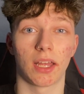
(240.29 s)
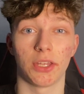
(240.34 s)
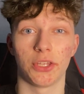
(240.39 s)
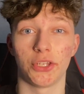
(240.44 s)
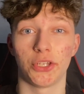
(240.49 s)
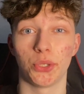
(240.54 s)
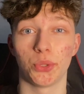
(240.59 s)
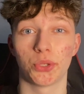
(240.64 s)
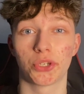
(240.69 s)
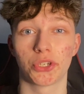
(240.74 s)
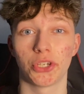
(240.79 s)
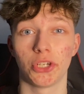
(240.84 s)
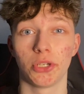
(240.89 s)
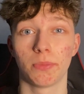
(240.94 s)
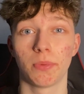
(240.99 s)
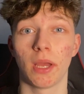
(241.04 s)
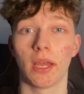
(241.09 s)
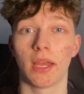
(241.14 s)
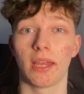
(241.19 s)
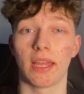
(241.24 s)
and YouTube,
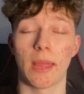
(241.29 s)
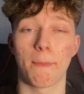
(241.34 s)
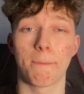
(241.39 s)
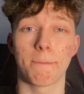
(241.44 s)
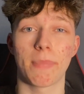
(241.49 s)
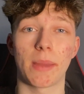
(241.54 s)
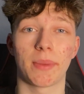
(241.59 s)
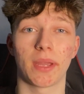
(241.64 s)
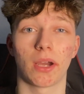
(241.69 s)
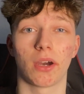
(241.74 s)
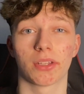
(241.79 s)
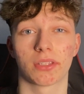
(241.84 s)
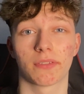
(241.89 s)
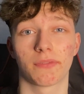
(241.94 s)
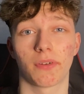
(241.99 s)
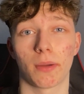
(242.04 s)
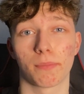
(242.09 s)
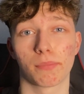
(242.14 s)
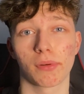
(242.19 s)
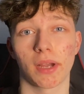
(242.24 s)
it may be hard to
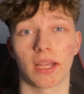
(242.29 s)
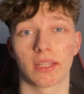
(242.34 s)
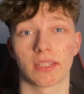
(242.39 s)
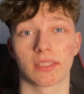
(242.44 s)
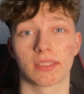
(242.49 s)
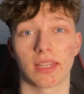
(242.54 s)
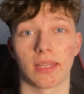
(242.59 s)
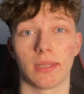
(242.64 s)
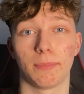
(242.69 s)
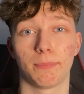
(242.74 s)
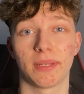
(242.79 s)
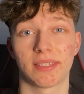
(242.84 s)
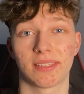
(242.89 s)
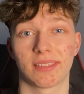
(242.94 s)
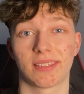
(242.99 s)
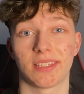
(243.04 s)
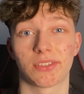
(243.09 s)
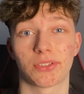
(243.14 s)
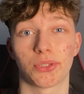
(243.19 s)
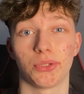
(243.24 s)
find brands and
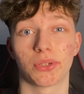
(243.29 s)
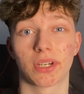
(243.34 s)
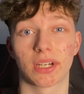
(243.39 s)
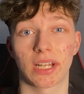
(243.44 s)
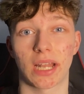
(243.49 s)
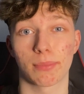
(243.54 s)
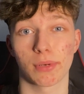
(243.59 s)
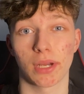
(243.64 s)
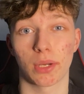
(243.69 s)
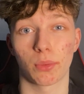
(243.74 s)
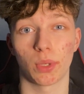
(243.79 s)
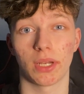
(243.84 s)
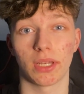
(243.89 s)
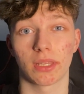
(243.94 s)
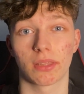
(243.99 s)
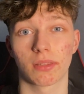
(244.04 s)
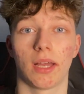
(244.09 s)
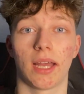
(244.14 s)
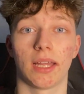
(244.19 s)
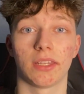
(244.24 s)
businesses to collaborate
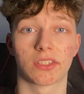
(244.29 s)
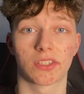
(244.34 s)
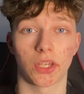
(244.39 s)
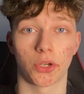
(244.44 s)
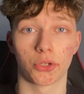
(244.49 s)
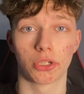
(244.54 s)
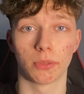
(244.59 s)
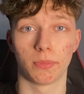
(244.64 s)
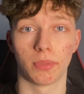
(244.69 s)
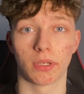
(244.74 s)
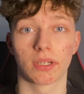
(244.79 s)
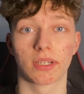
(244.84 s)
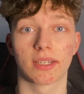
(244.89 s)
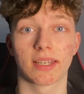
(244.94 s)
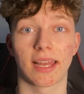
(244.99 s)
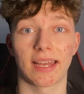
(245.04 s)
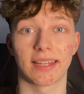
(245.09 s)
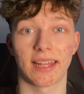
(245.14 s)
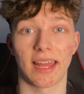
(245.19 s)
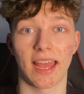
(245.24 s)
with, and SocialBook
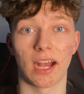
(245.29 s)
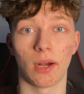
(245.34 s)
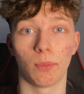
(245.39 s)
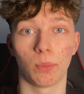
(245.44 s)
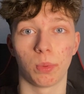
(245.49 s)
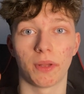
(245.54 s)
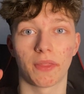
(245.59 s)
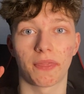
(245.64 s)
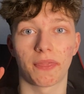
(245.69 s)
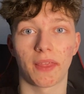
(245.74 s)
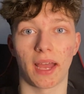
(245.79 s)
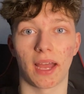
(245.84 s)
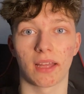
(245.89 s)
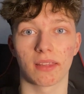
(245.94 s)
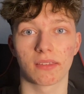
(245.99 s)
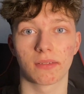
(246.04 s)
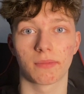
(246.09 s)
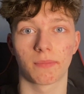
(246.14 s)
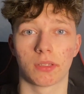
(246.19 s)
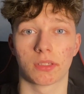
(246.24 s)
can help with
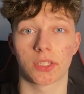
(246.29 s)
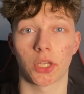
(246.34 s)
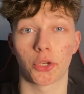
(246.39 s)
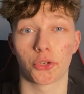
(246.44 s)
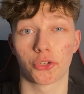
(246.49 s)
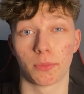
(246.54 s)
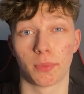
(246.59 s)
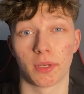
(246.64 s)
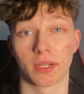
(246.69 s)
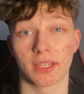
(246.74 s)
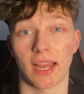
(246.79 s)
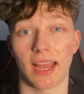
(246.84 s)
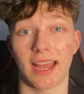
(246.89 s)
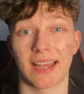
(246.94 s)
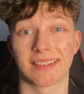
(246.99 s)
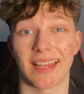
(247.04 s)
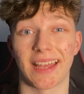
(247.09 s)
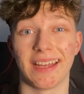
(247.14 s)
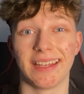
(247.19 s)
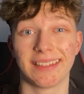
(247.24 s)
that. SocialBook
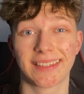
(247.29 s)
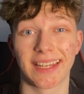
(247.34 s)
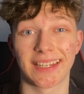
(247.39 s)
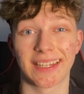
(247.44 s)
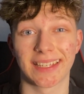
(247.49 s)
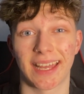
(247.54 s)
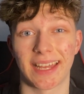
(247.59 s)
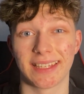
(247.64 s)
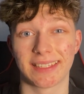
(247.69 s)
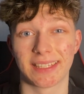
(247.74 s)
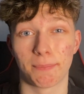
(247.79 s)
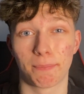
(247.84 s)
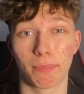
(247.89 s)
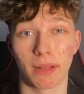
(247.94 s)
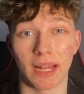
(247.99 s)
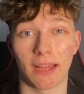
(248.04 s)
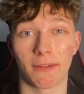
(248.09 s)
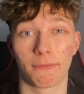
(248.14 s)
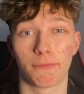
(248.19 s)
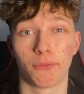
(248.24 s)
has a dedicated
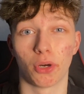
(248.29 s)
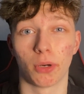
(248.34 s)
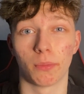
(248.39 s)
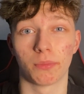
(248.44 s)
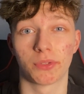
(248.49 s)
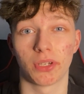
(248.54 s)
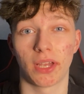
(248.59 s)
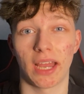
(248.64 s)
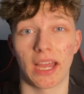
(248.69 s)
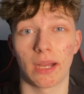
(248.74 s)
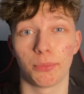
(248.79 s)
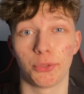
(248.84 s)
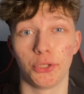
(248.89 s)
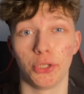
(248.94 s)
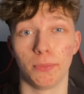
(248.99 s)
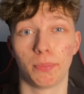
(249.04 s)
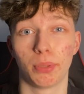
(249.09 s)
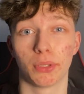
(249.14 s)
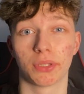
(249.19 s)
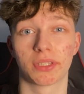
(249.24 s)
platform to help
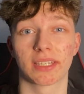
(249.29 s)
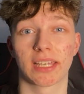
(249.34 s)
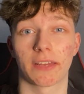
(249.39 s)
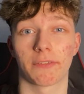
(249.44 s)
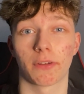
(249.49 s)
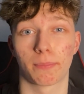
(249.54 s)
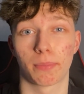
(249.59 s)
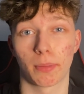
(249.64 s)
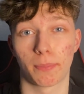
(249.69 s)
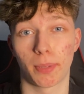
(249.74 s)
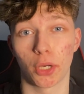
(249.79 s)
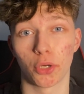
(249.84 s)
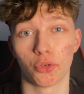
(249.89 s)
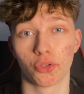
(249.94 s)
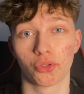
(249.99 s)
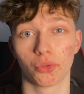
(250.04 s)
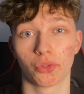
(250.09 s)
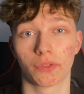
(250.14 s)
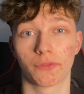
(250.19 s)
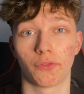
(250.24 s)
you put together
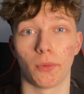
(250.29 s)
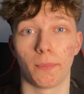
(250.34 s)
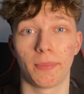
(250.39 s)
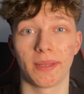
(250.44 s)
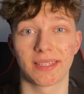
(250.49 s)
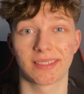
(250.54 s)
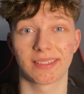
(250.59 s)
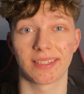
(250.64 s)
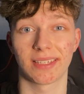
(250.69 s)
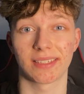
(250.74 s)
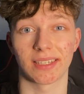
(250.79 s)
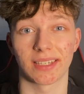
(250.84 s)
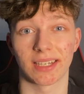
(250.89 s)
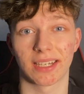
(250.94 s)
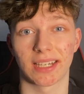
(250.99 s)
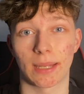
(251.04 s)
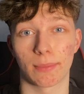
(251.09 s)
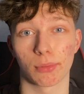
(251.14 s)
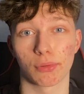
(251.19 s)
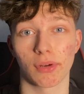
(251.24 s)
proposals for businesses and
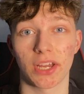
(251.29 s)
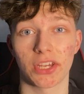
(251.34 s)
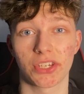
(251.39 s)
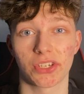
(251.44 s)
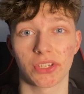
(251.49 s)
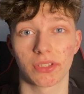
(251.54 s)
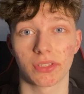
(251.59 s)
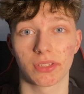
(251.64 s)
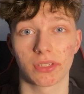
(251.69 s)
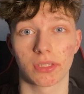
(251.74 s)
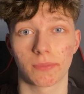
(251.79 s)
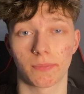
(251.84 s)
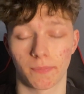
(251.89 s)
collaborations.